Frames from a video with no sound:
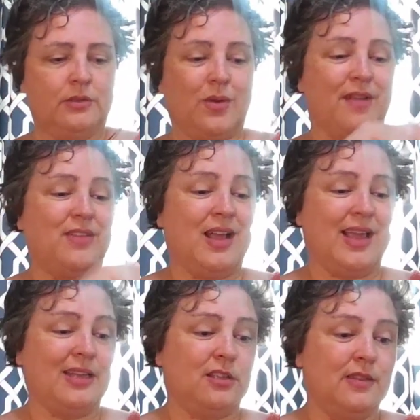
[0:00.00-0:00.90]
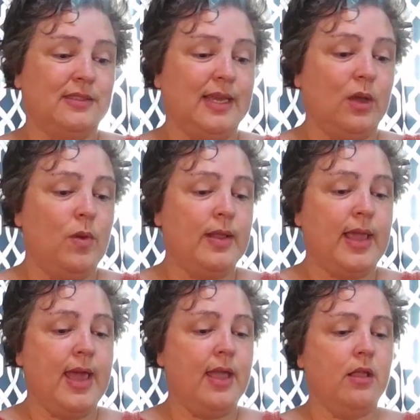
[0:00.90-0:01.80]
So I have not cast on the second one
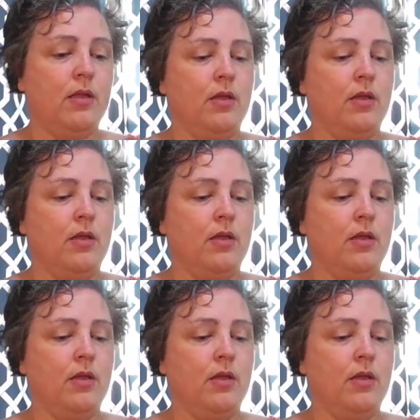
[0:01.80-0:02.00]
yet.